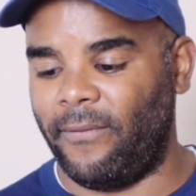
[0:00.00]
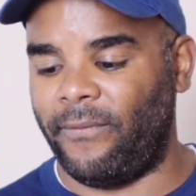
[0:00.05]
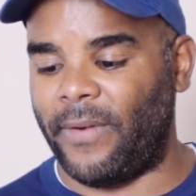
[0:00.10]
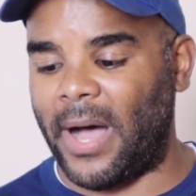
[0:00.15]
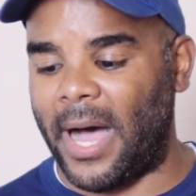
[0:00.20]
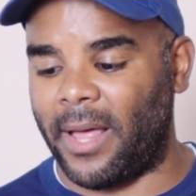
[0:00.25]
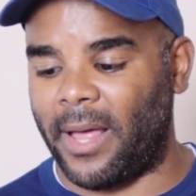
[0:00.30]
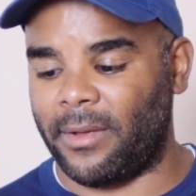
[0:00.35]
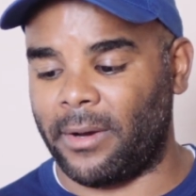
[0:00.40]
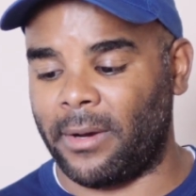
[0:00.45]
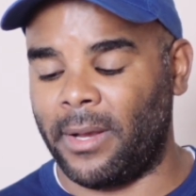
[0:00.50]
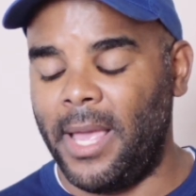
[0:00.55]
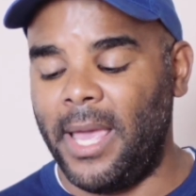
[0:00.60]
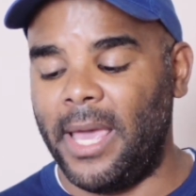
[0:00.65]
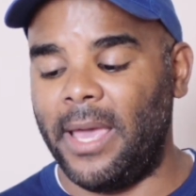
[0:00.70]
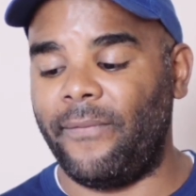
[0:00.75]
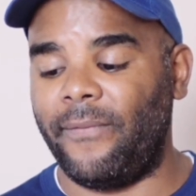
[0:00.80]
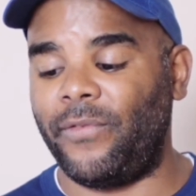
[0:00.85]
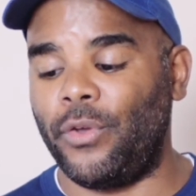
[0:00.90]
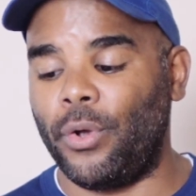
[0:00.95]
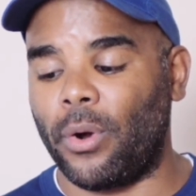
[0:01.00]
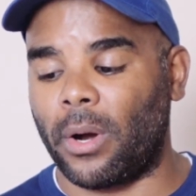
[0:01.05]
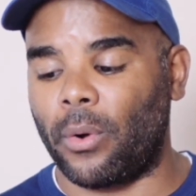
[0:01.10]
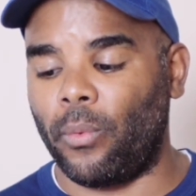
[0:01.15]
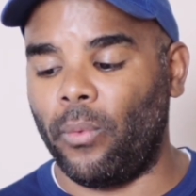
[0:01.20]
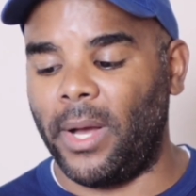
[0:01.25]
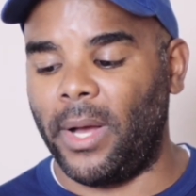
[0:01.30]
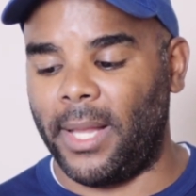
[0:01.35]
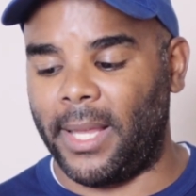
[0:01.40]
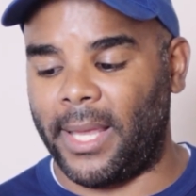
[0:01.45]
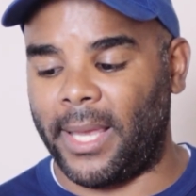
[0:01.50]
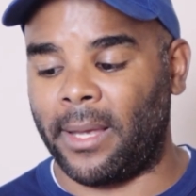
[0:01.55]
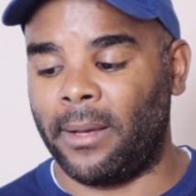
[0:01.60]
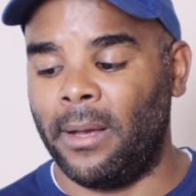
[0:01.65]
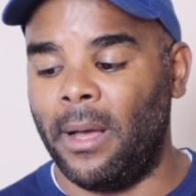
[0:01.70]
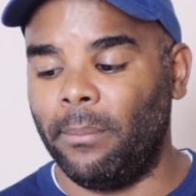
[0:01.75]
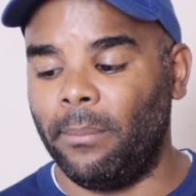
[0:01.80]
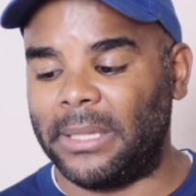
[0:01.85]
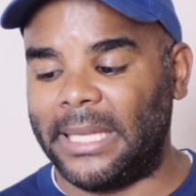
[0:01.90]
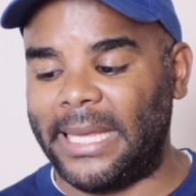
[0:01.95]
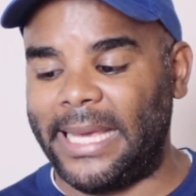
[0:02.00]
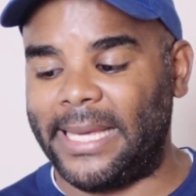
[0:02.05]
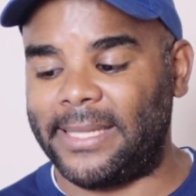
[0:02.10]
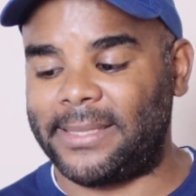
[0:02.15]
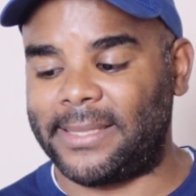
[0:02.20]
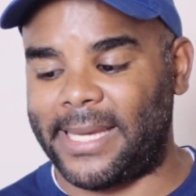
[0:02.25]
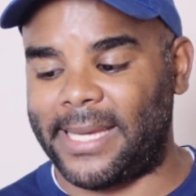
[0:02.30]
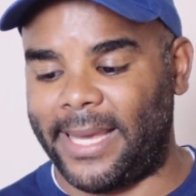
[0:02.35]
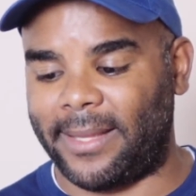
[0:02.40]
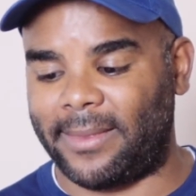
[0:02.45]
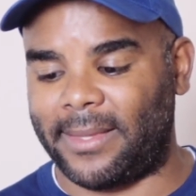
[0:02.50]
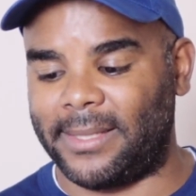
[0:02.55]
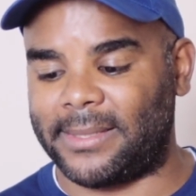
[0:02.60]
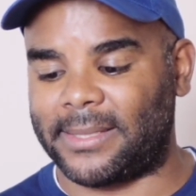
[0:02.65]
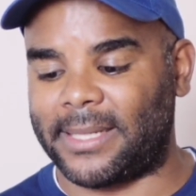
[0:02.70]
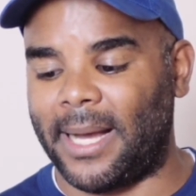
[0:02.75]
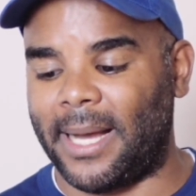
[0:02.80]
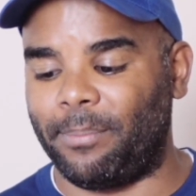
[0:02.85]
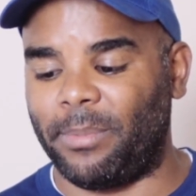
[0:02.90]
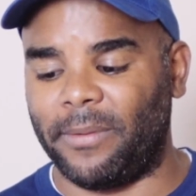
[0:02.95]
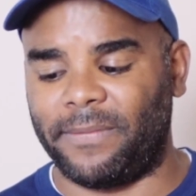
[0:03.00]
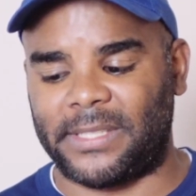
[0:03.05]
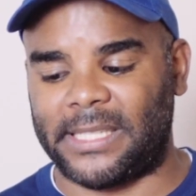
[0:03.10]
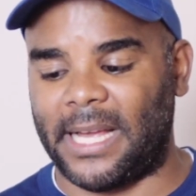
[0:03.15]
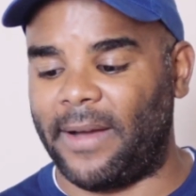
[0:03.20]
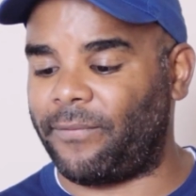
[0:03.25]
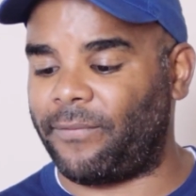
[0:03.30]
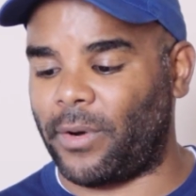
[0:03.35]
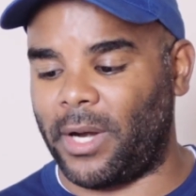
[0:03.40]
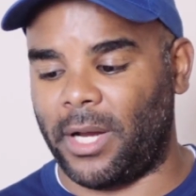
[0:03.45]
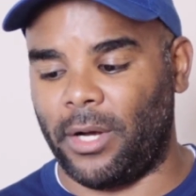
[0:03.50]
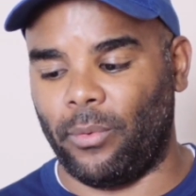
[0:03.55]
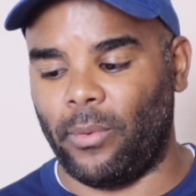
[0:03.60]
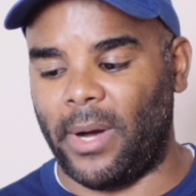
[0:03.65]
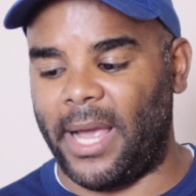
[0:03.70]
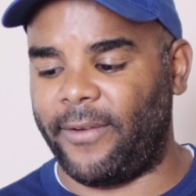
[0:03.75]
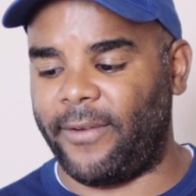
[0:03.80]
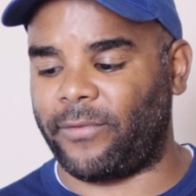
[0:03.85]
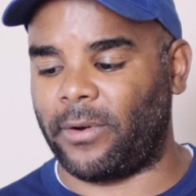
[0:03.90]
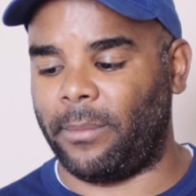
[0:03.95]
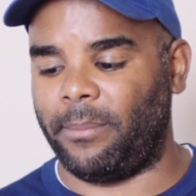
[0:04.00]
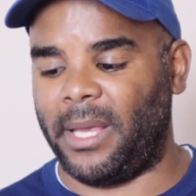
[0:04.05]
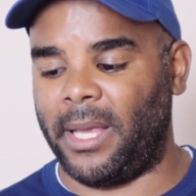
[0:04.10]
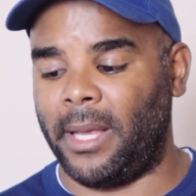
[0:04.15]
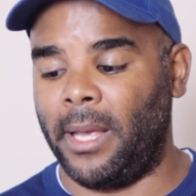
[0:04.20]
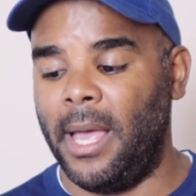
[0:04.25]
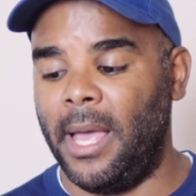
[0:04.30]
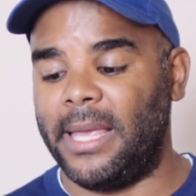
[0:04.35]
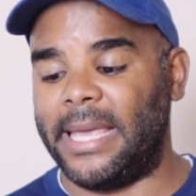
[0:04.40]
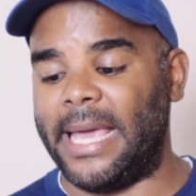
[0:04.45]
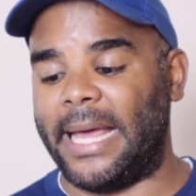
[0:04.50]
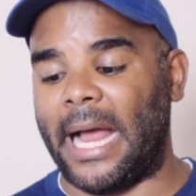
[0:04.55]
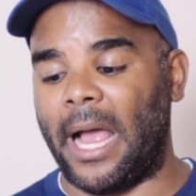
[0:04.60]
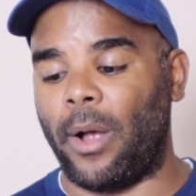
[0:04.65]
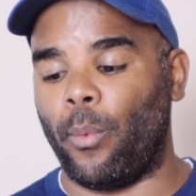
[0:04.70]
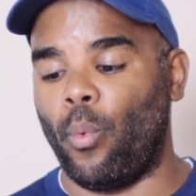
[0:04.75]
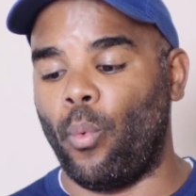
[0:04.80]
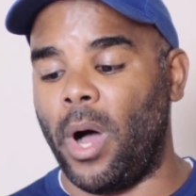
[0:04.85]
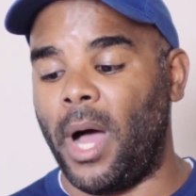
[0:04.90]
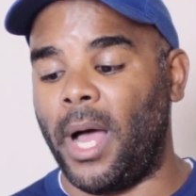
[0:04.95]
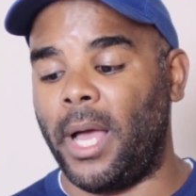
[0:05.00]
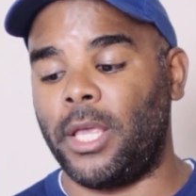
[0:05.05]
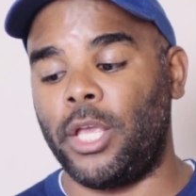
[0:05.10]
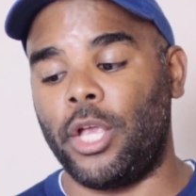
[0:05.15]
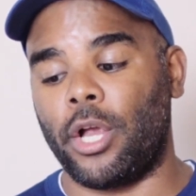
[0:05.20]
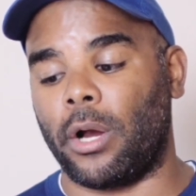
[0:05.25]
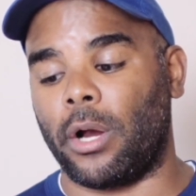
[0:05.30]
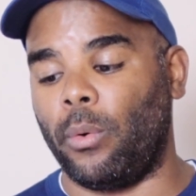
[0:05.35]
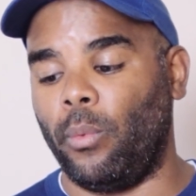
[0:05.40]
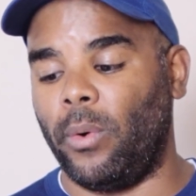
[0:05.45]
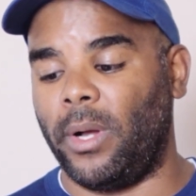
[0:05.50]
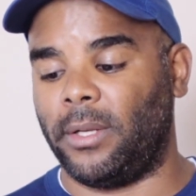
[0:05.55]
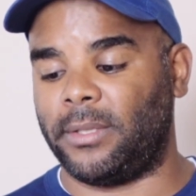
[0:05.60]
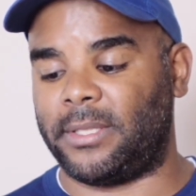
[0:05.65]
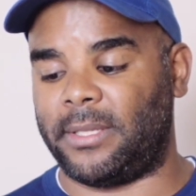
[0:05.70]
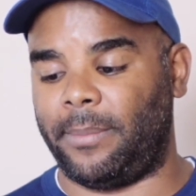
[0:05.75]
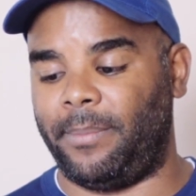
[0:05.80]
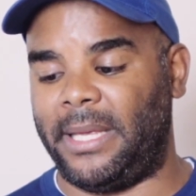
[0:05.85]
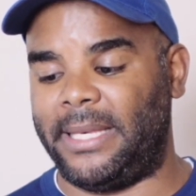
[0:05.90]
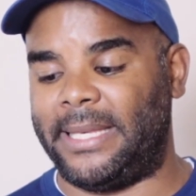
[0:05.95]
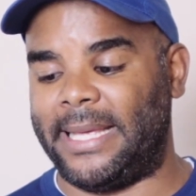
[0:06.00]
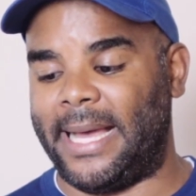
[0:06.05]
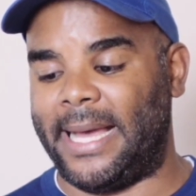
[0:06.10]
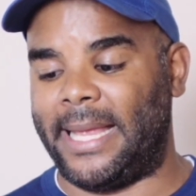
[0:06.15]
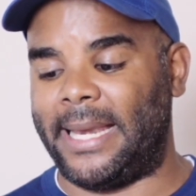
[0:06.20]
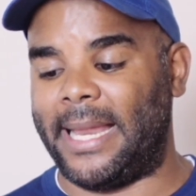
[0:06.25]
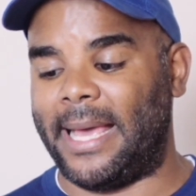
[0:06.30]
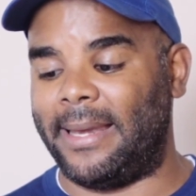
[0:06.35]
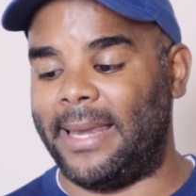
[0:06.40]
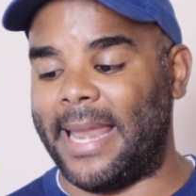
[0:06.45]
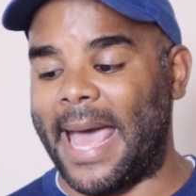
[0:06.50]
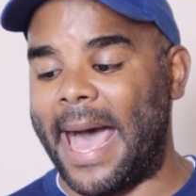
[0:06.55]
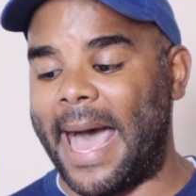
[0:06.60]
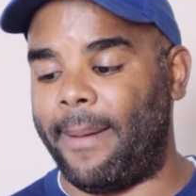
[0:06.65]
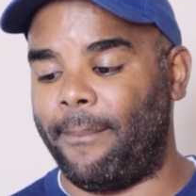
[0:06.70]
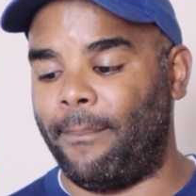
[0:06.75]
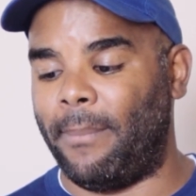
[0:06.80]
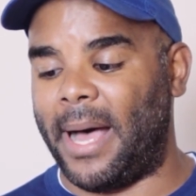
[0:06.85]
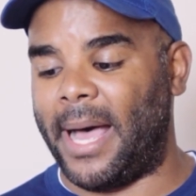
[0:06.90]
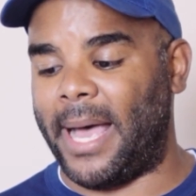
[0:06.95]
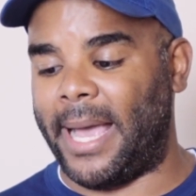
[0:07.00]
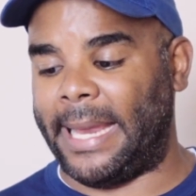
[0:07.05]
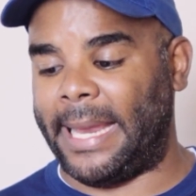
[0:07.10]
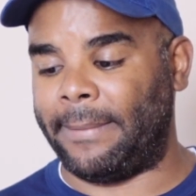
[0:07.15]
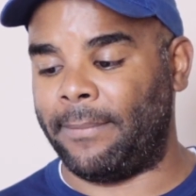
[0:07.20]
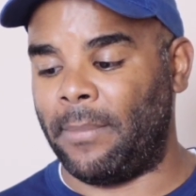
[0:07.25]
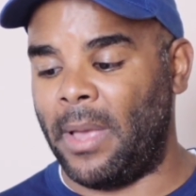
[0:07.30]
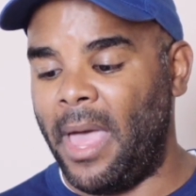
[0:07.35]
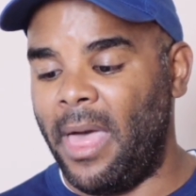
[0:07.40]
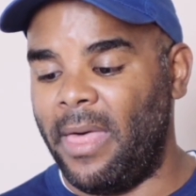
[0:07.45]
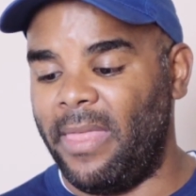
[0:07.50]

Father, if you are willing, please take this cup of suffering away from me. Yet I want your will to be done, not mine.